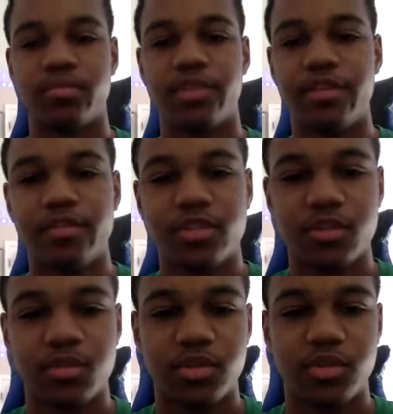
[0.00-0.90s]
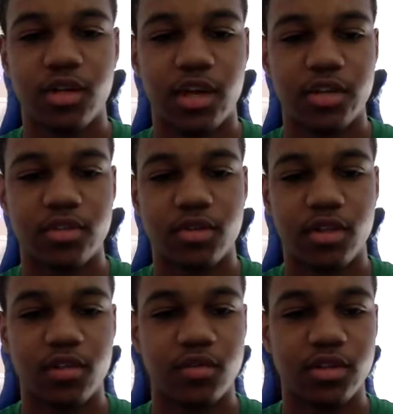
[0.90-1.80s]
Differences between a high school
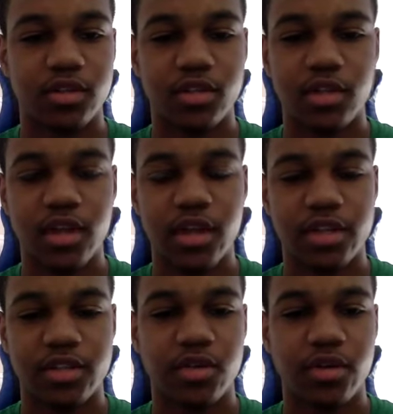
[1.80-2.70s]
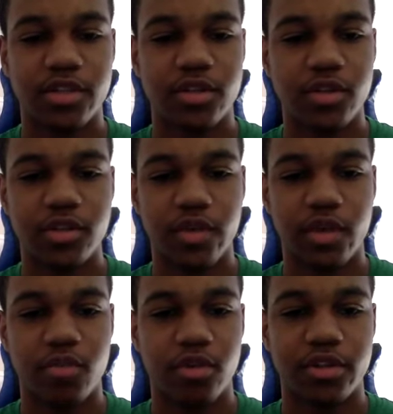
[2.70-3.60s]
level is it's always way
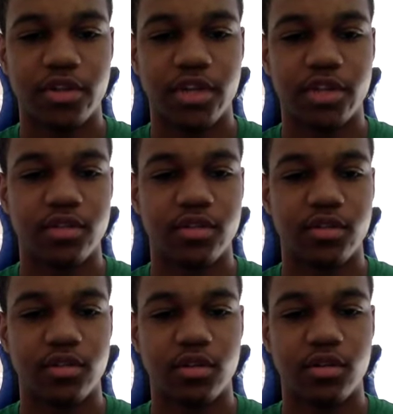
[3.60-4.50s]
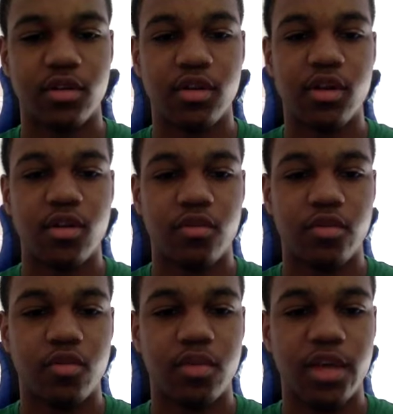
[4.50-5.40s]
more intense. When
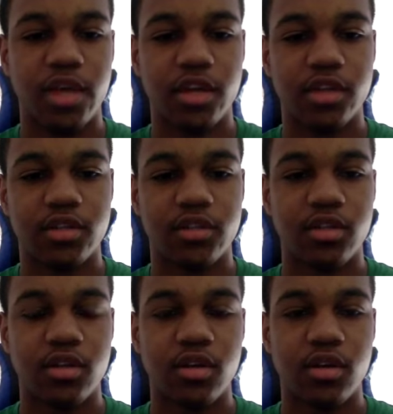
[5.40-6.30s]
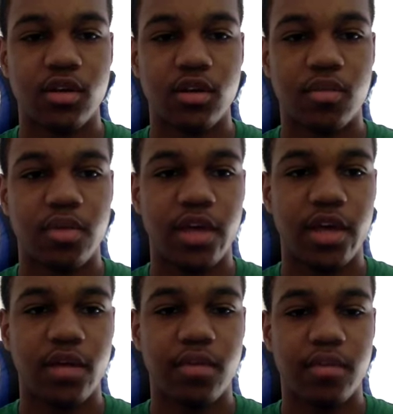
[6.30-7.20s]
you play
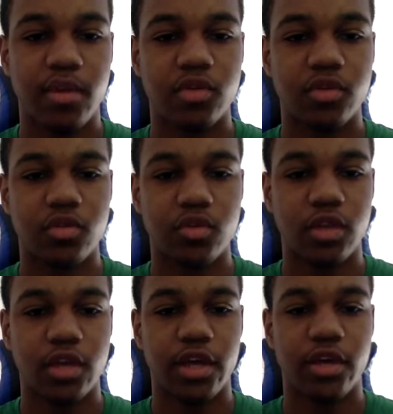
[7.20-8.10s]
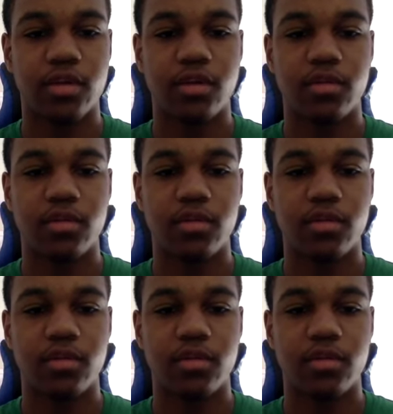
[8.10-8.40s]
in middle school, like,